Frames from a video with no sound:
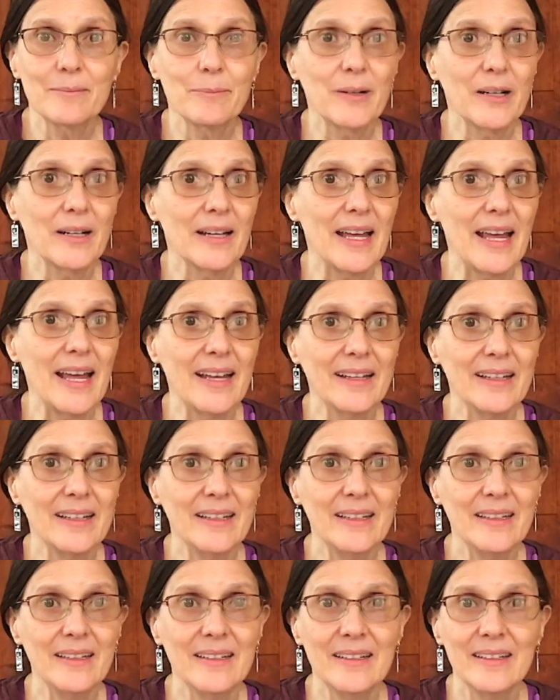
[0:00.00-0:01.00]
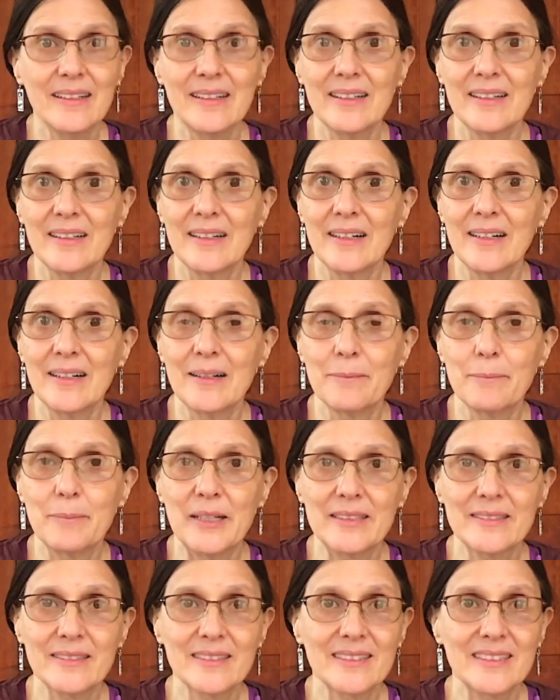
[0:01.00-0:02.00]
but any
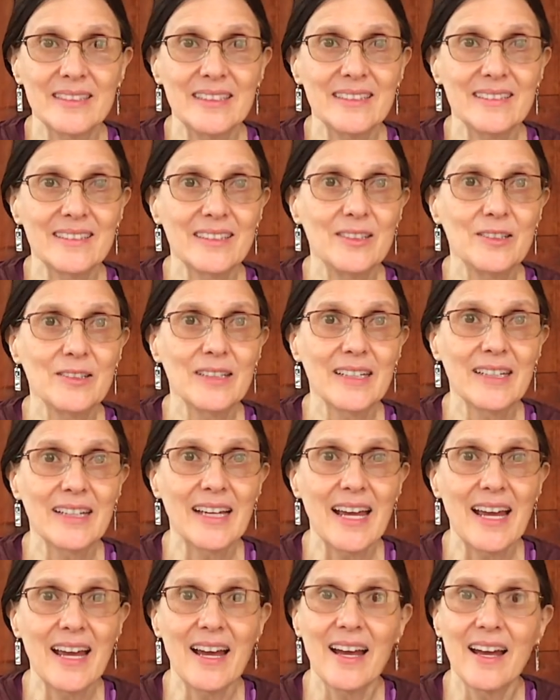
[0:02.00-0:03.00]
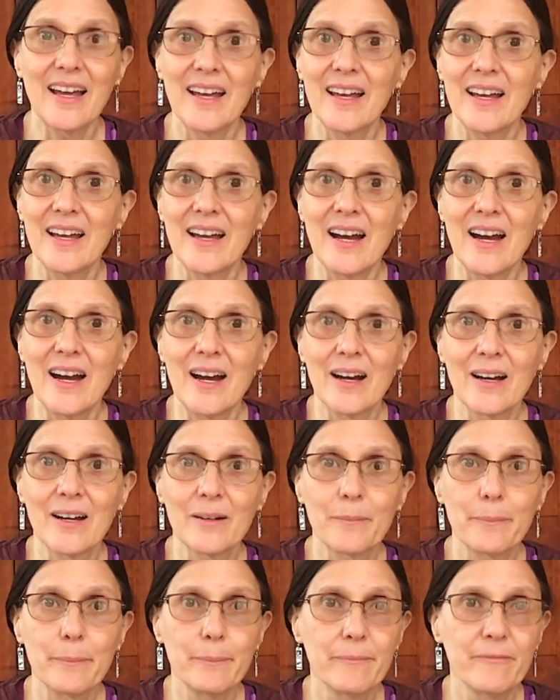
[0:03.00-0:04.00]
basil seeds that you can get
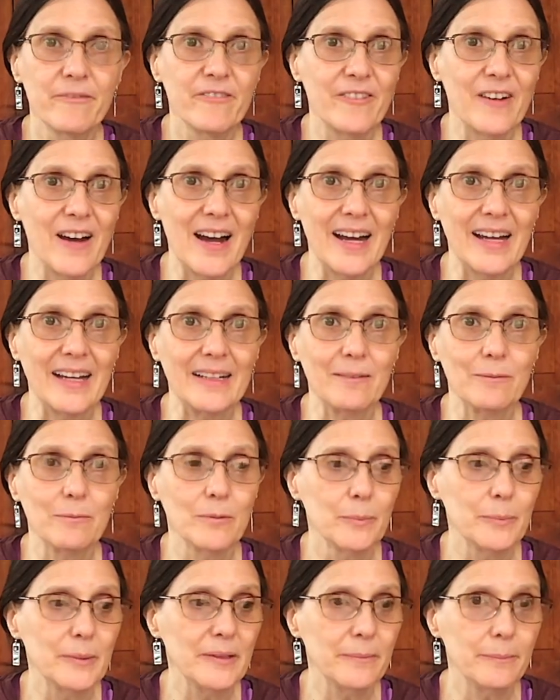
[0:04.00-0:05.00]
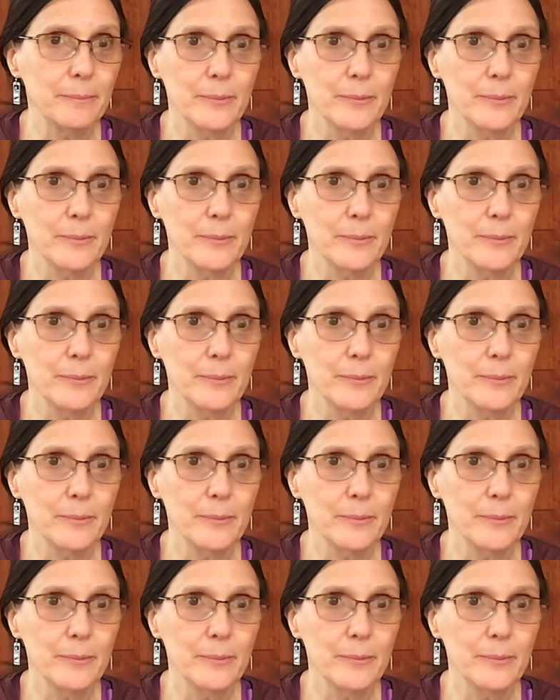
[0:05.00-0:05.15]
are fine, will be